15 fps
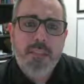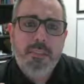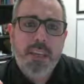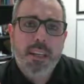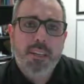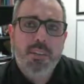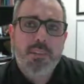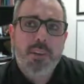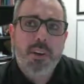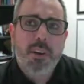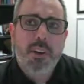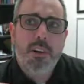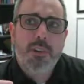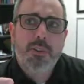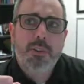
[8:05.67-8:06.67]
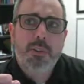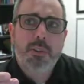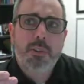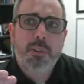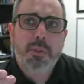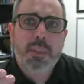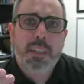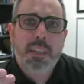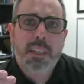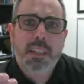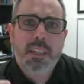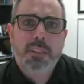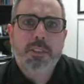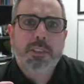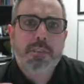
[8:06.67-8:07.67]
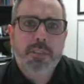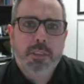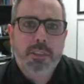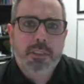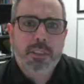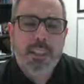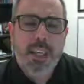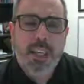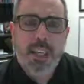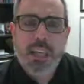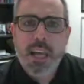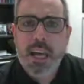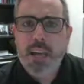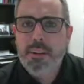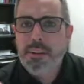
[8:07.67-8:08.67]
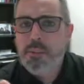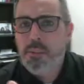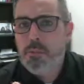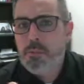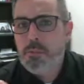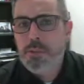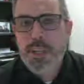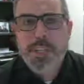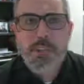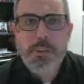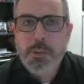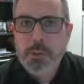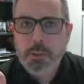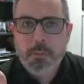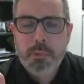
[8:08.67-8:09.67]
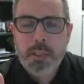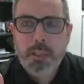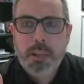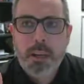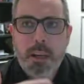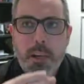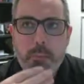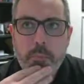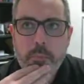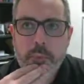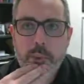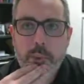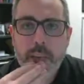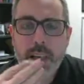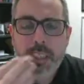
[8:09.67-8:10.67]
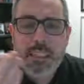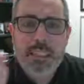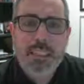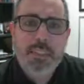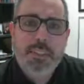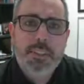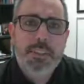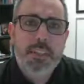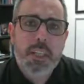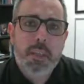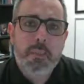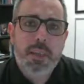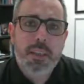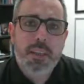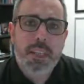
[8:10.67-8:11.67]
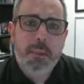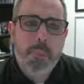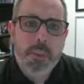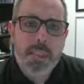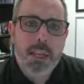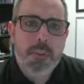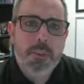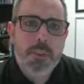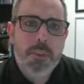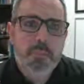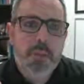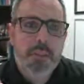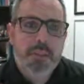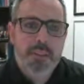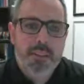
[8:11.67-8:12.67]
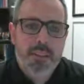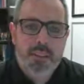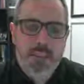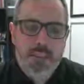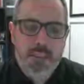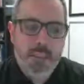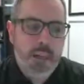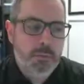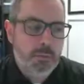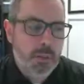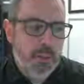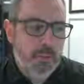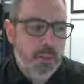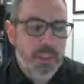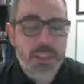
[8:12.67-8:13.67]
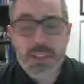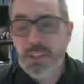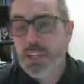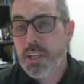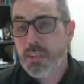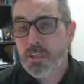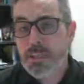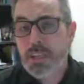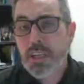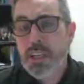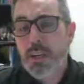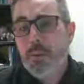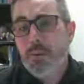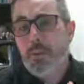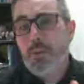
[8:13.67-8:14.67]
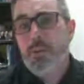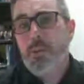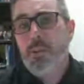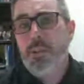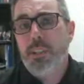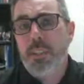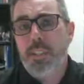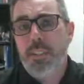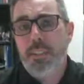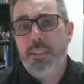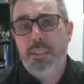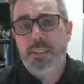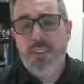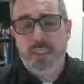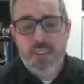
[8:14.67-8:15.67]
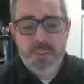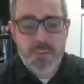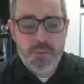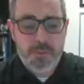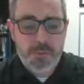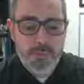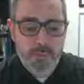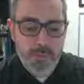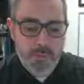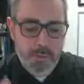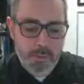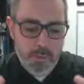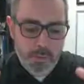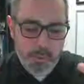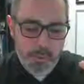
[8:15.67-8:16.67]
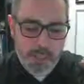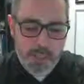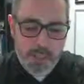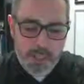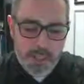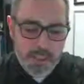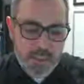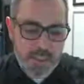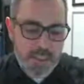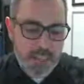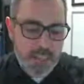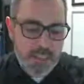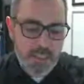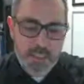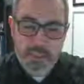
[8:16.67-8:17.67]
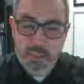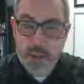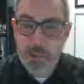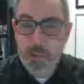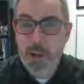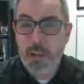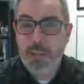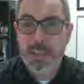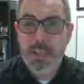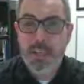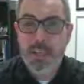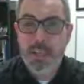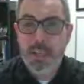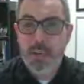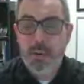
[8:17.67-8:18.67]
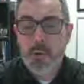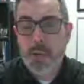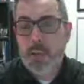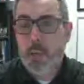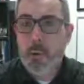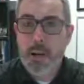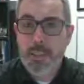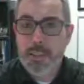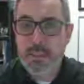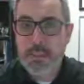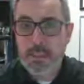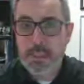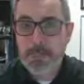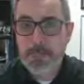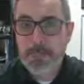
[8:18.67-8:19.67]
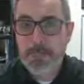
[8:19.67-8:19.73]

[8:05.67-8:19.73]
that is also interval and not ratio. So I'll continue to think about that, but that one's been the tough one. But in general, when you are looking at these things, you either decide, is this a quality or a quantity?